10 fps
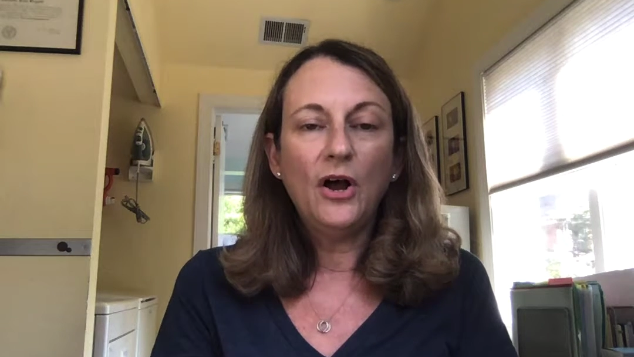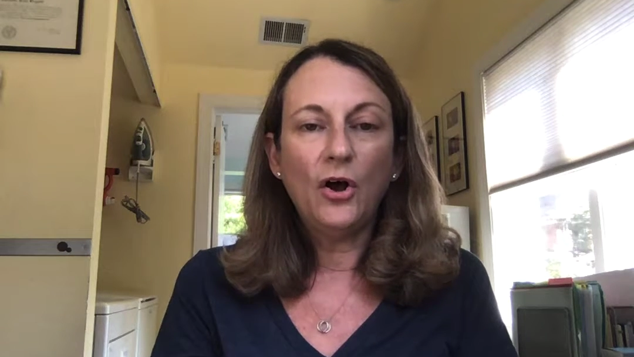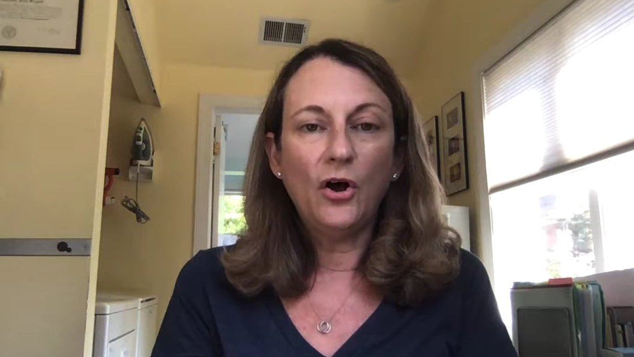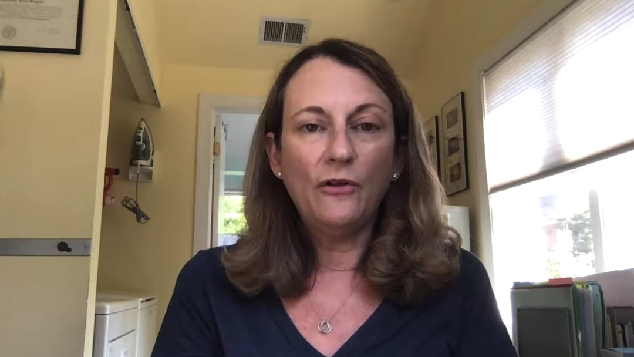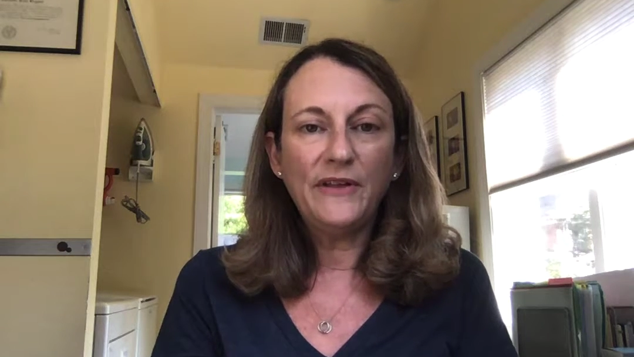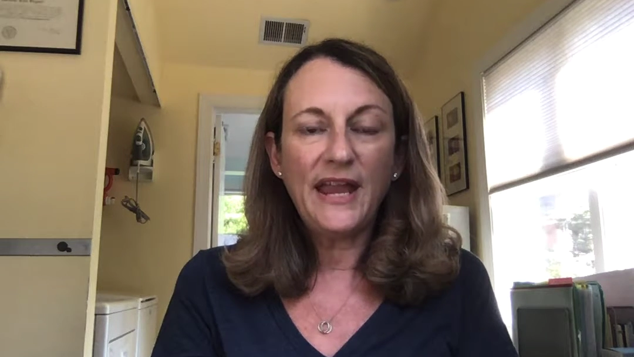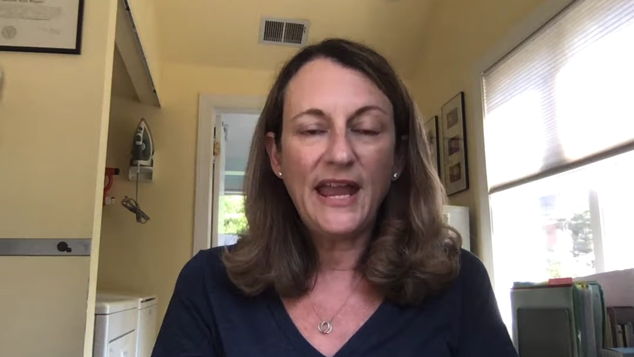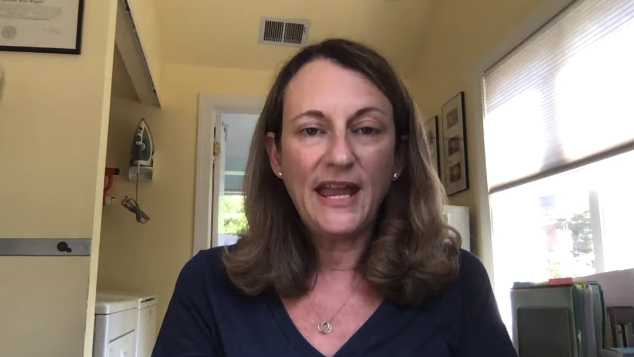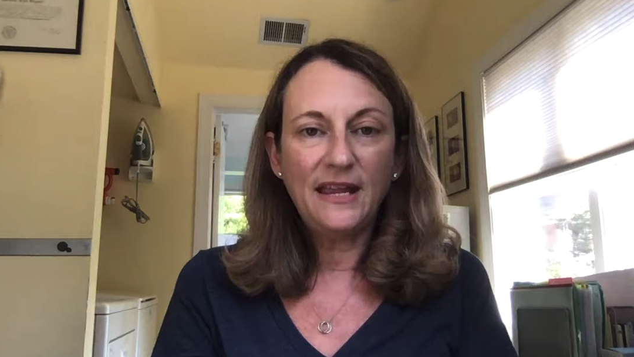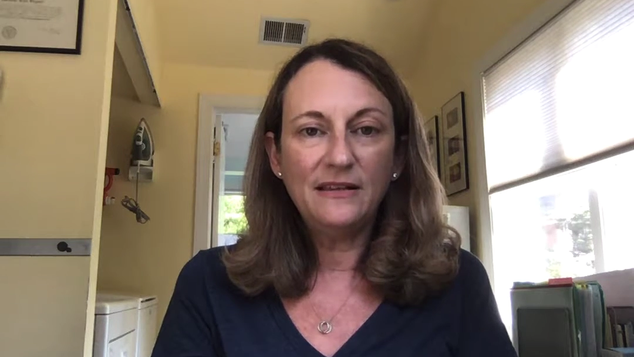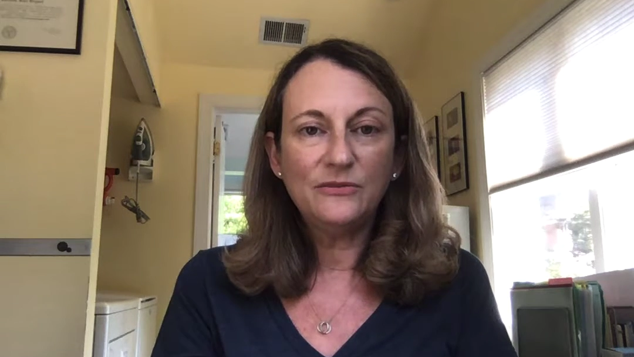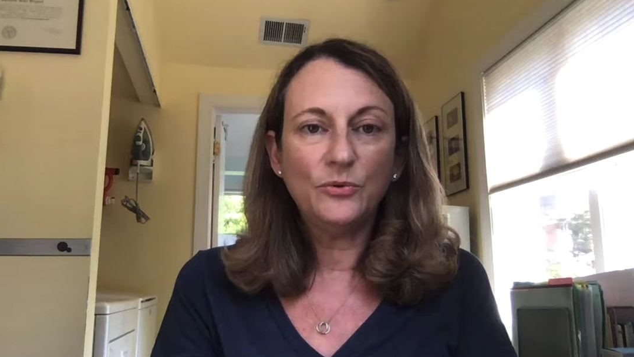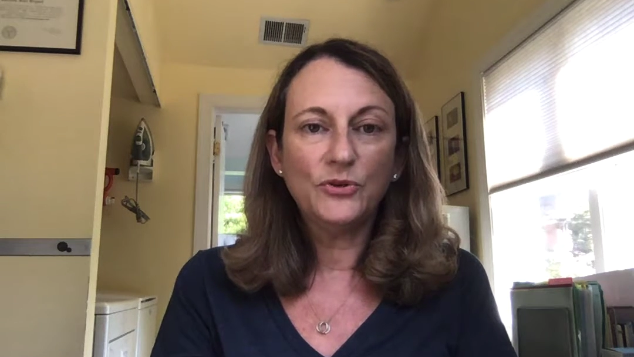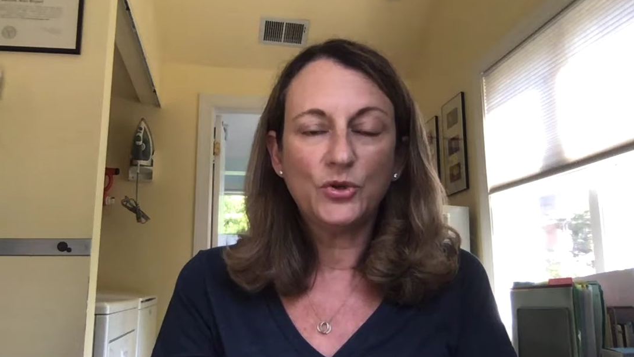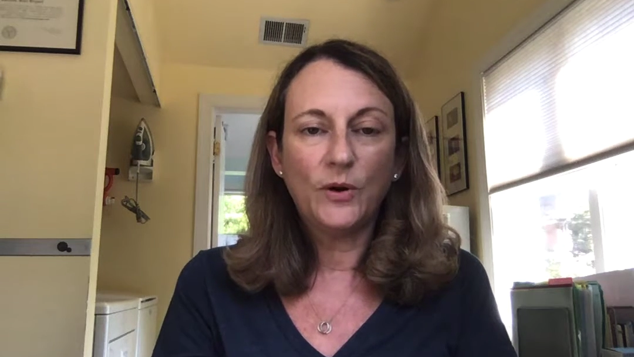all the A's
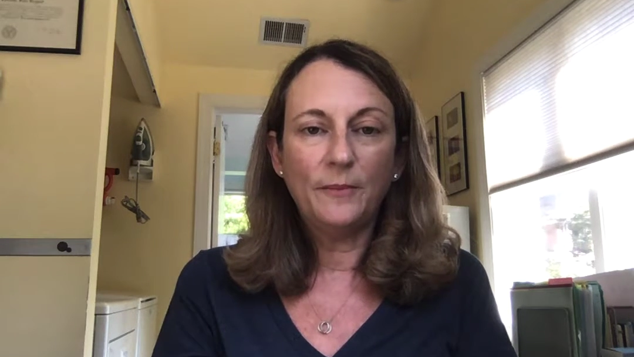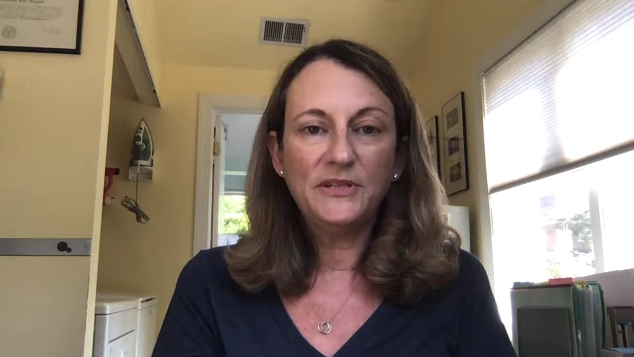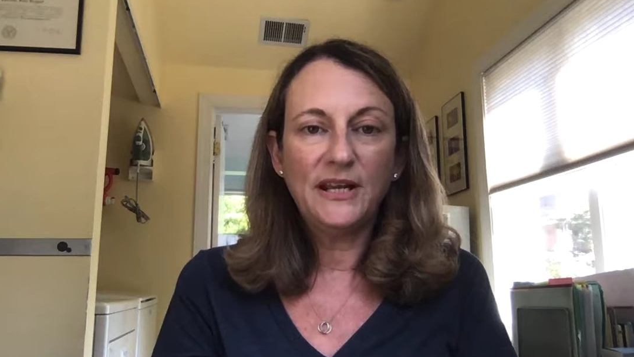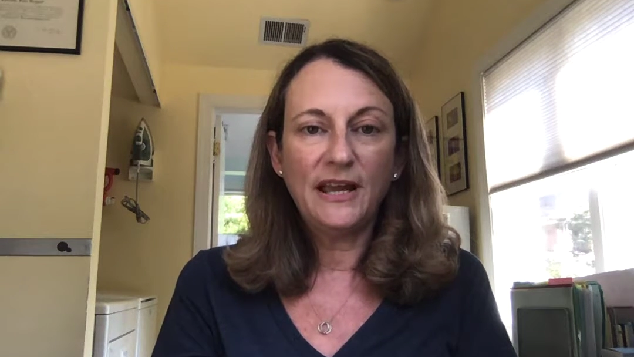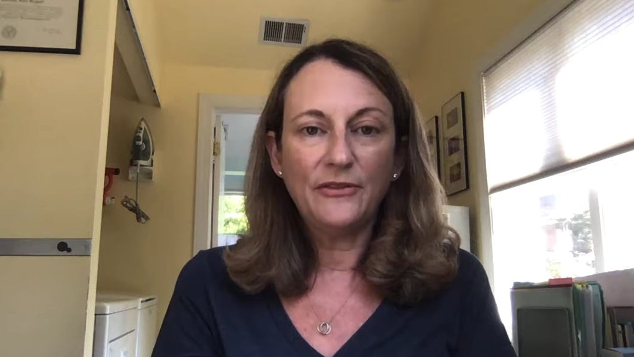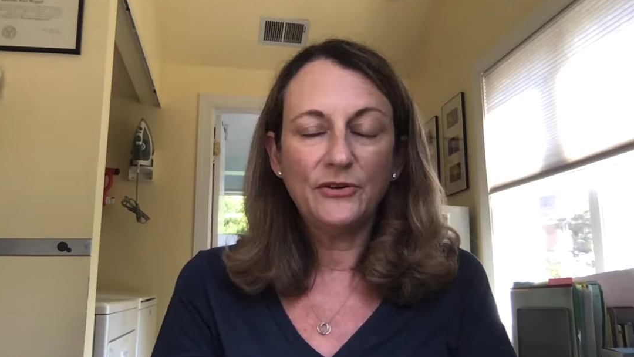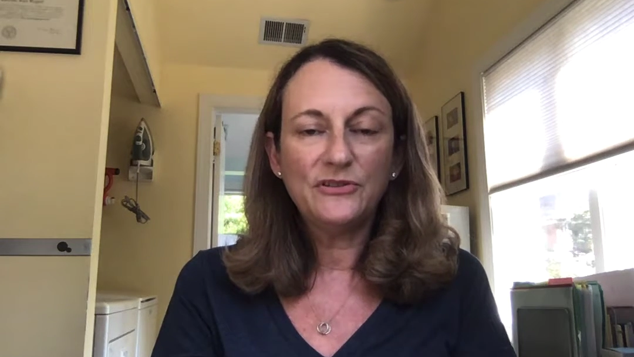will show up together,